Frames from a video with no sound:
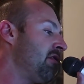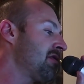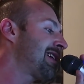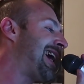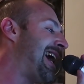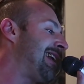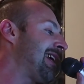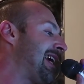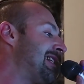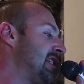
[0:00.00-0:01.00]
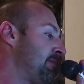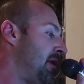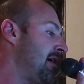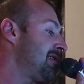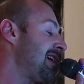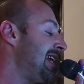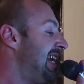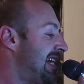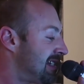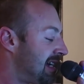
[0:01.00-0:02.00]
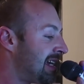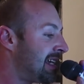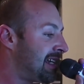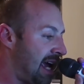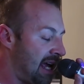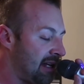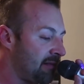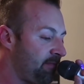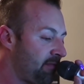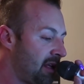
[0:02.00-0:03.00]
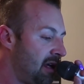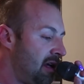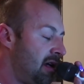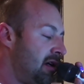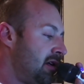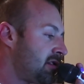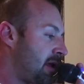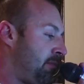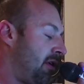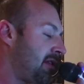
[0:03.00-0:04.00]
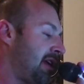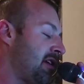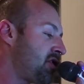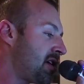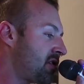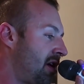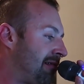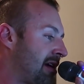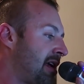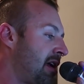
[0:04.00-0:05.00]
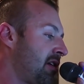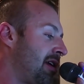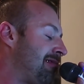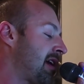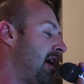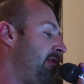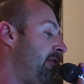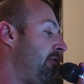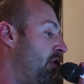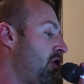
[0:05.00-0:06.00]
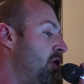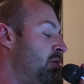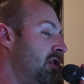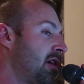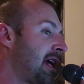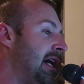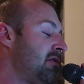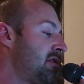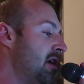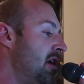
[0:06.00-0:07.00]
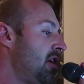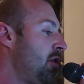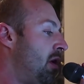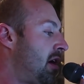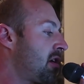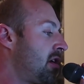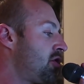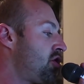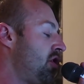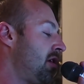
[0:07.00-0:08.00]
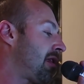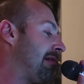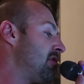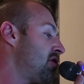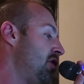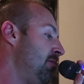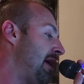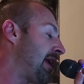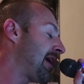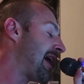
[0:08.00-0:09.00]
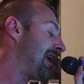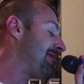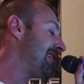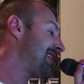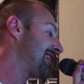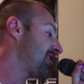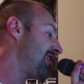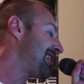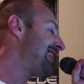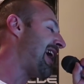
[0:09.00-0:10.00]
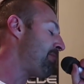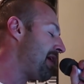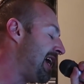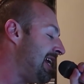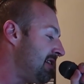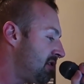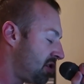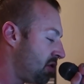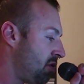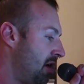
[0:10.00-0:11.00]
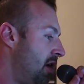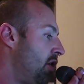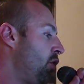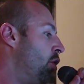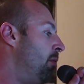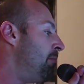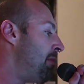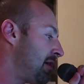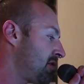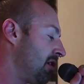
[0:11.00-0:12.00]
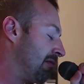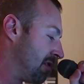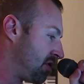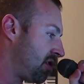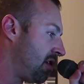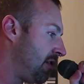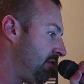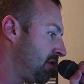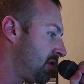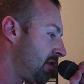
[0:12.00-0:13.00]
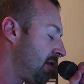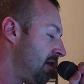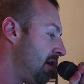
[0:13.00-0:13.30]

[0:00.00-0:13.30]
levels can get spiked yet again to the point that you're just not going to recover for your workouts. You are going to churn through too many calories. That's going to tap into your muscle reserves.